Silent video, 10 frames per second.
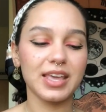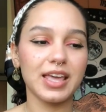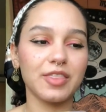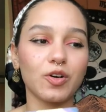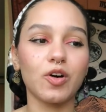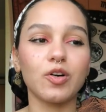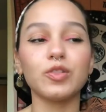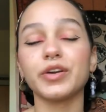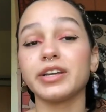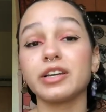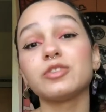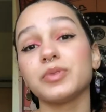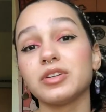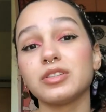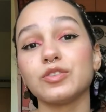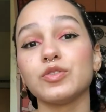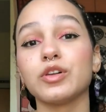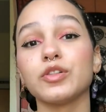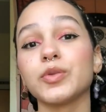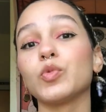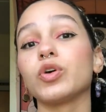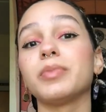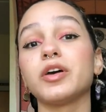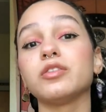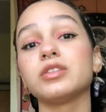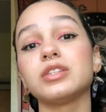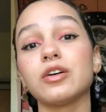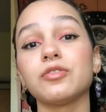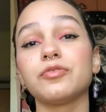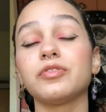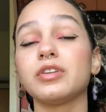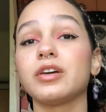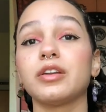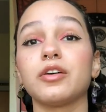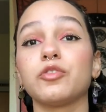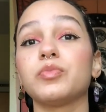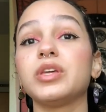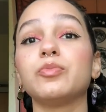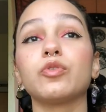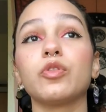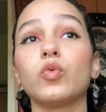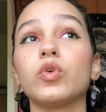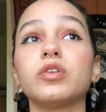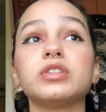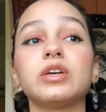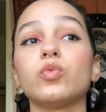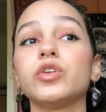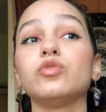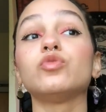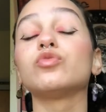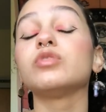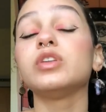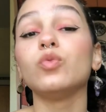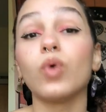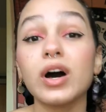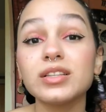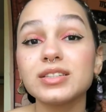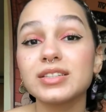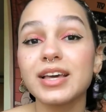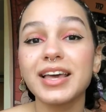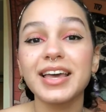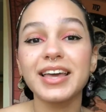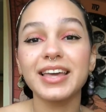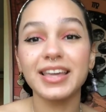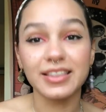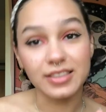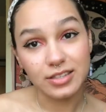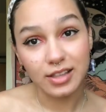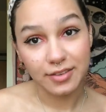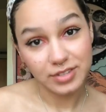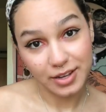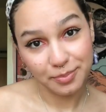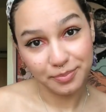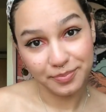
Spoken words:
they're all learning experiences, so you can learn more about yourself and other people, the world, and what you truly want in this lifetime.